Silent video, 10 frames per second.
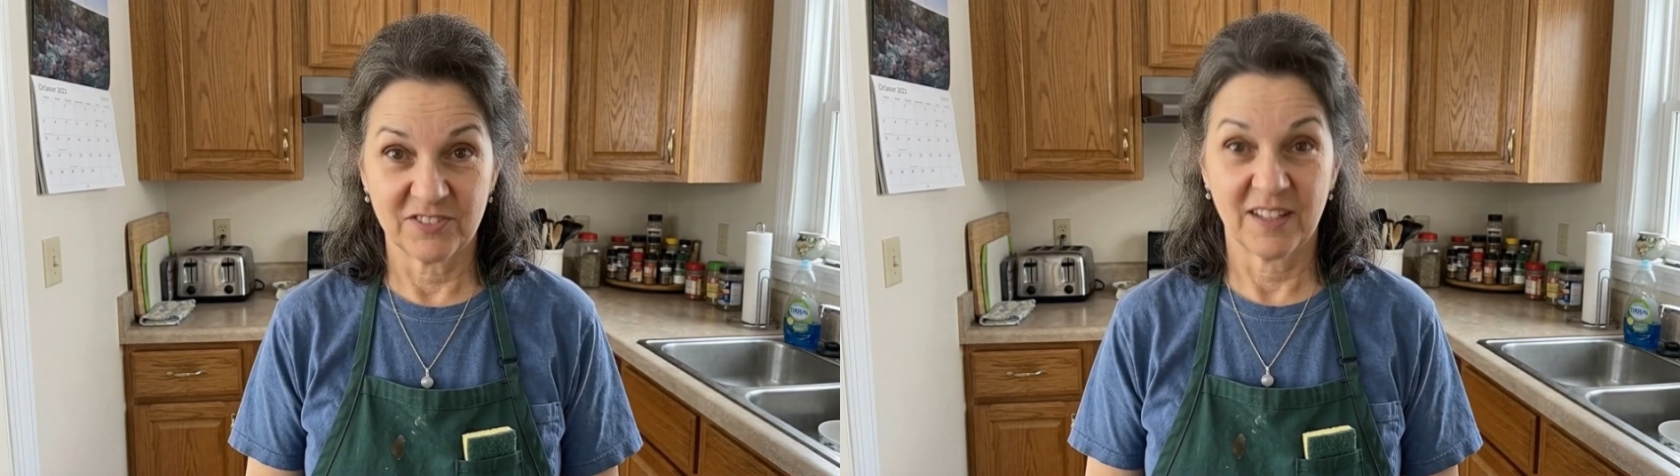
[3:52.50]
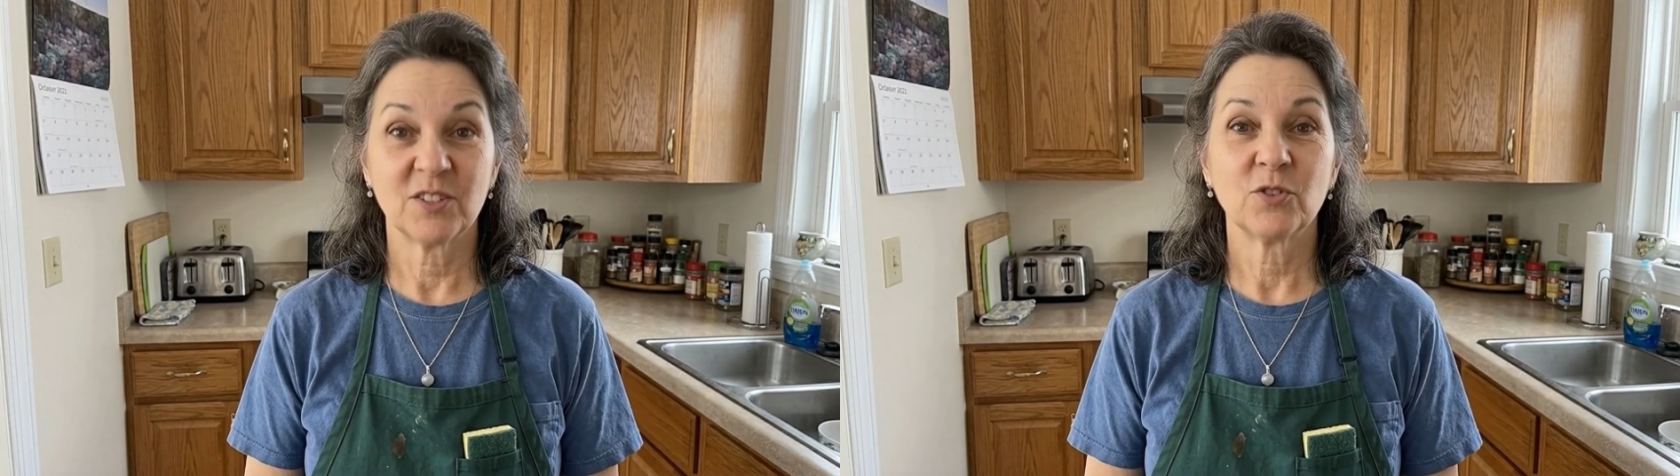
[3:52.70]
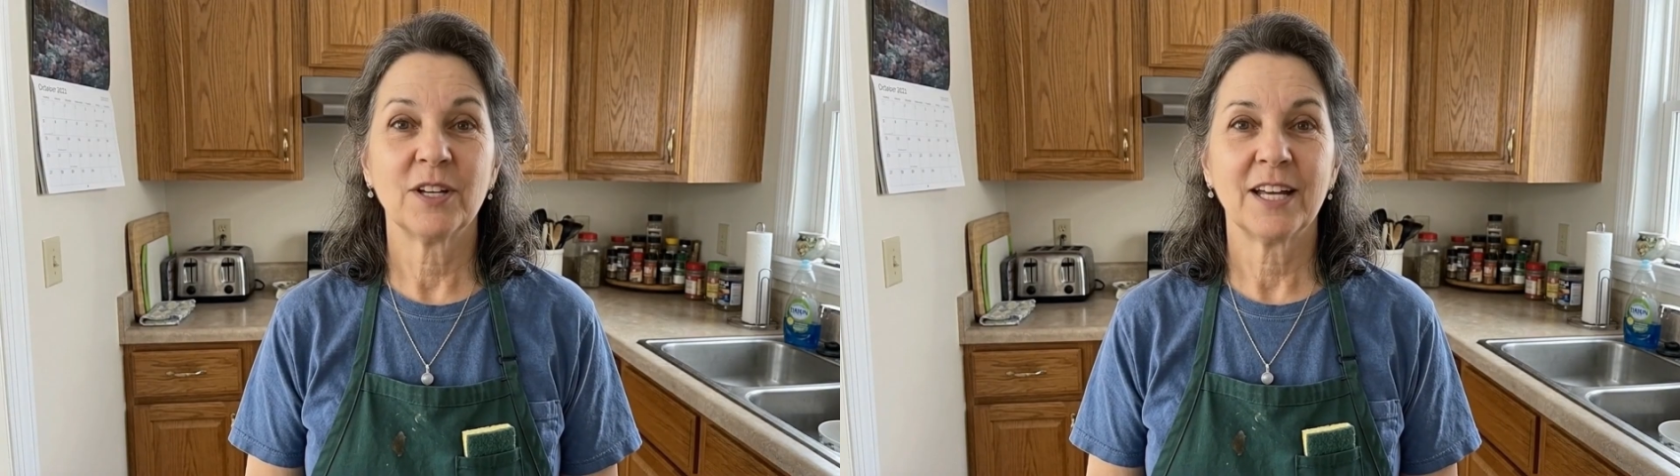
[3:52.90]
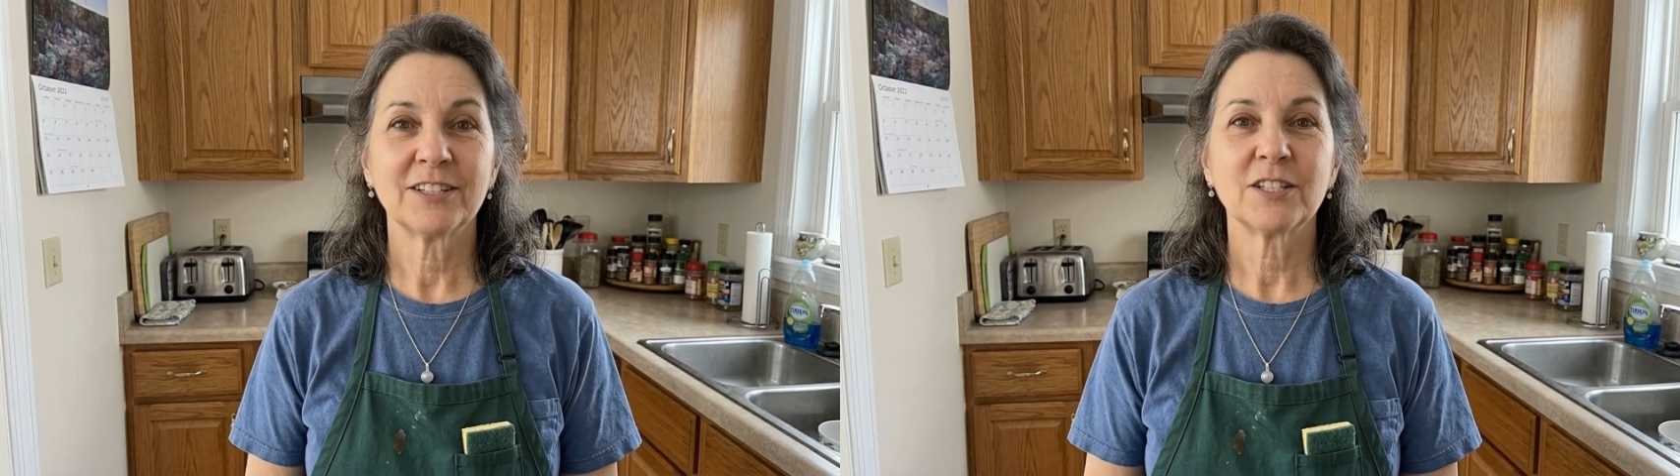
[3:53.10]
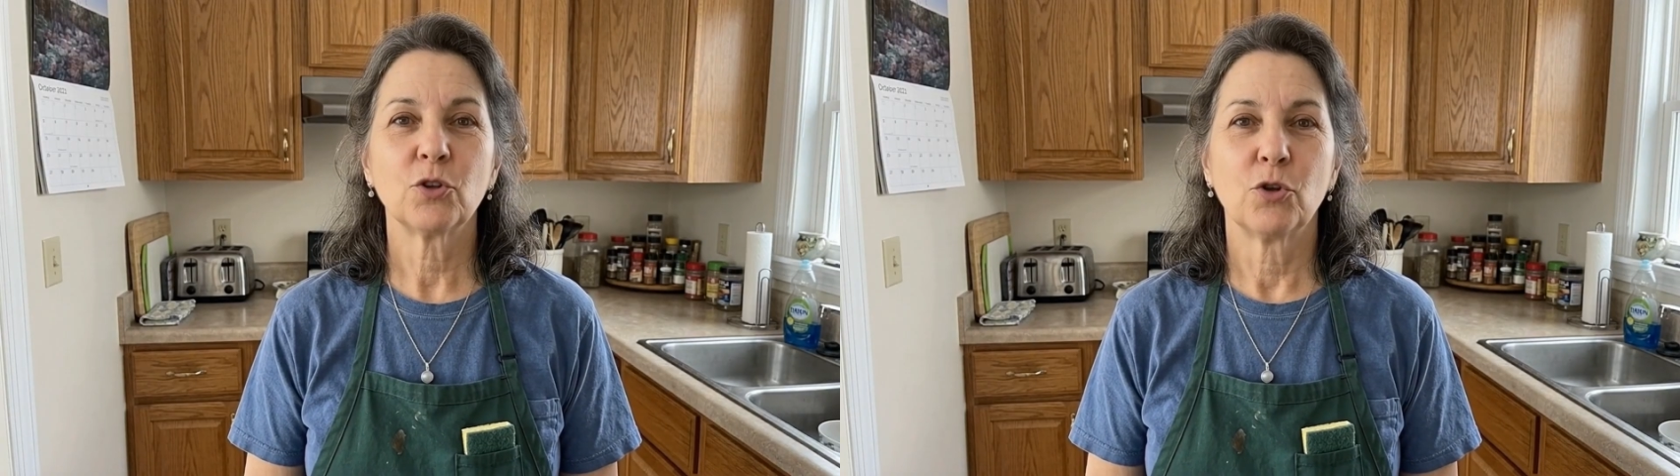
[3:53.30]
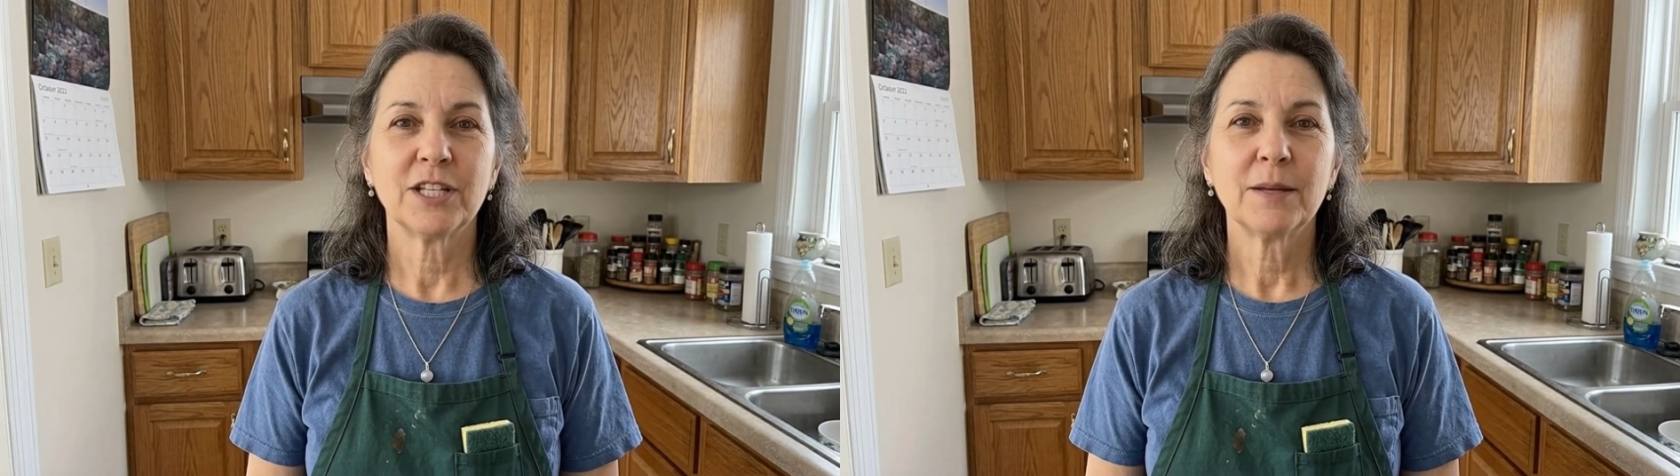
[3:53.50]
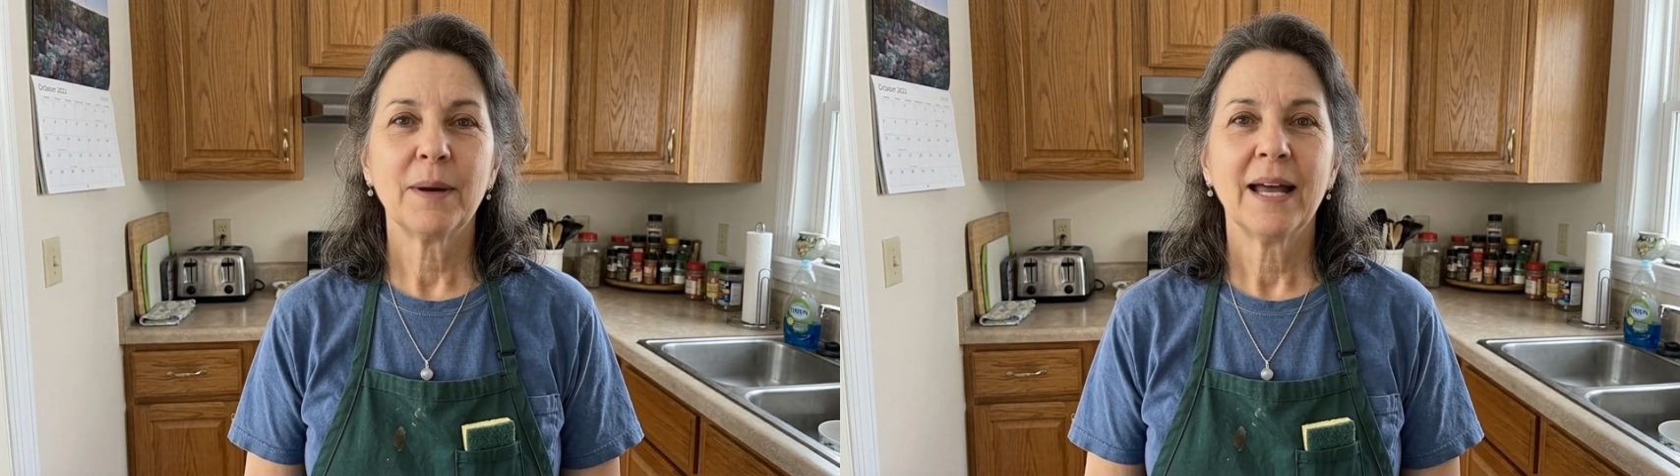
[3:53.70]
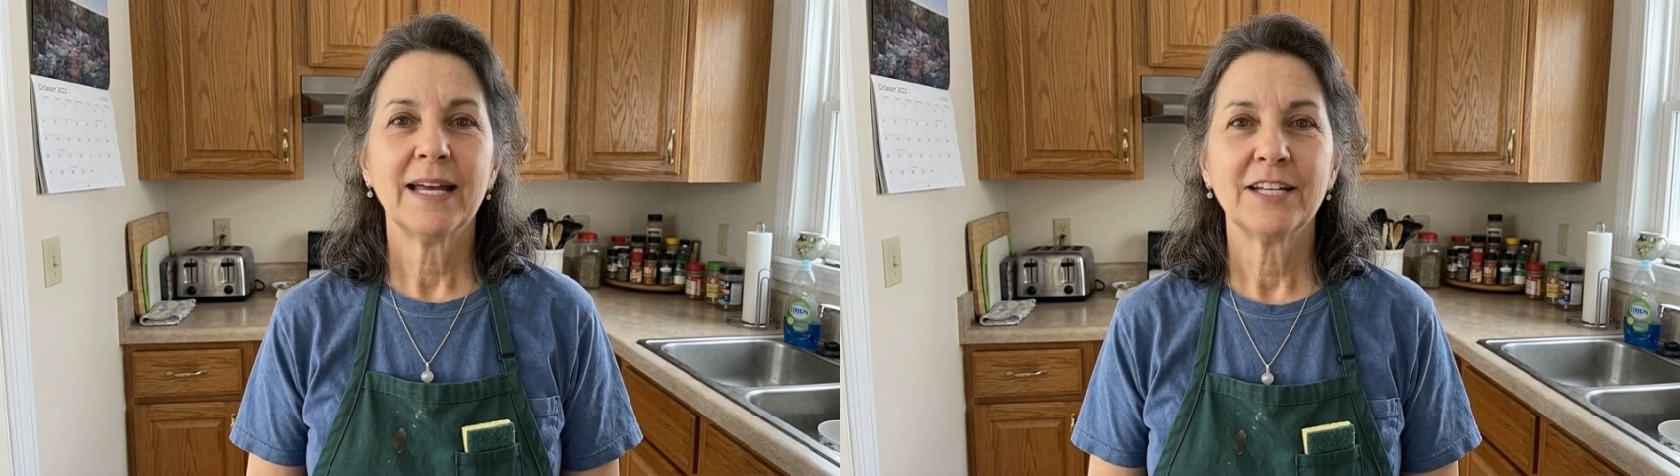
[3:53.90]
and creates a gritty
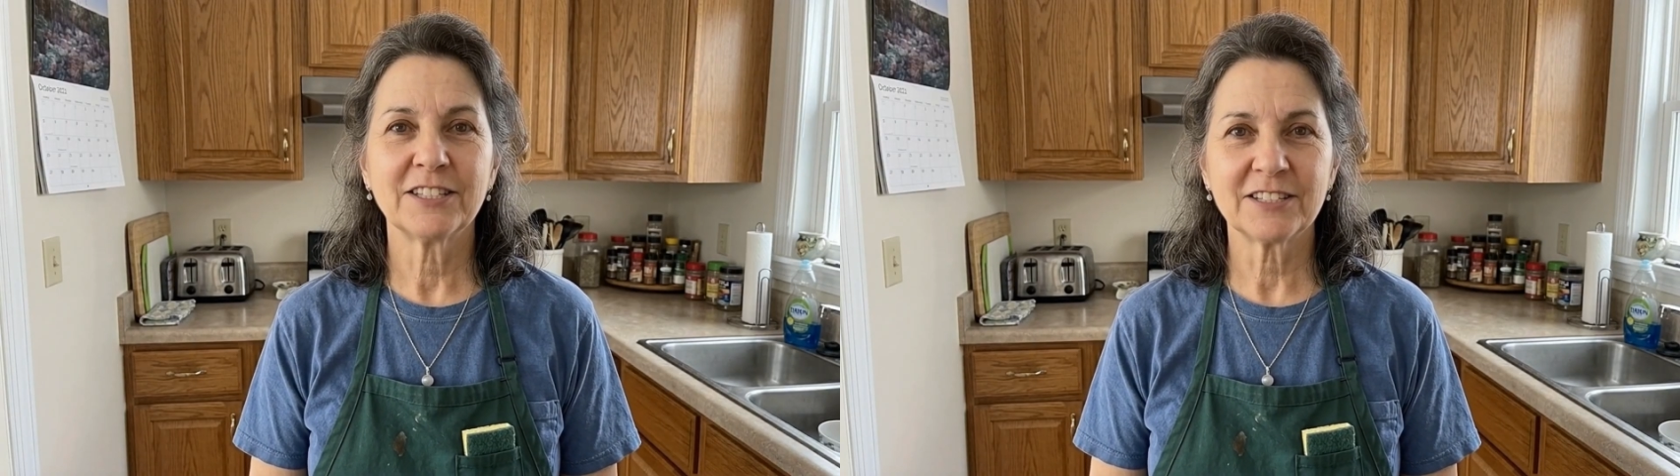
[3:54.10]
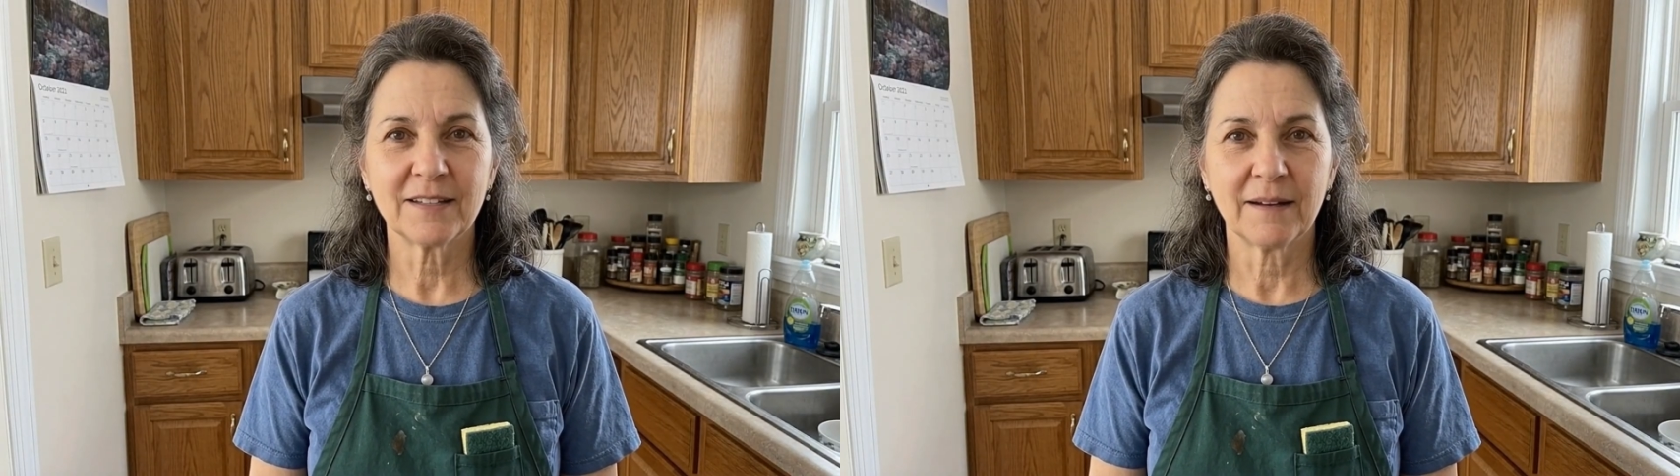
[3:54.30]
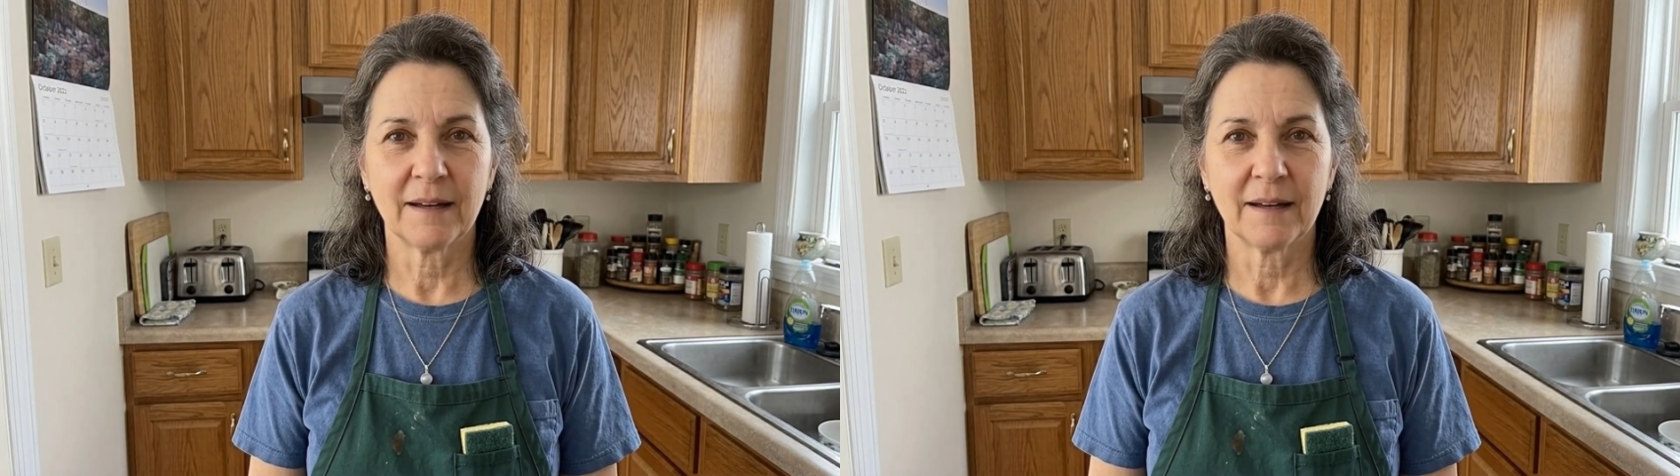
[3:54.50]
paste,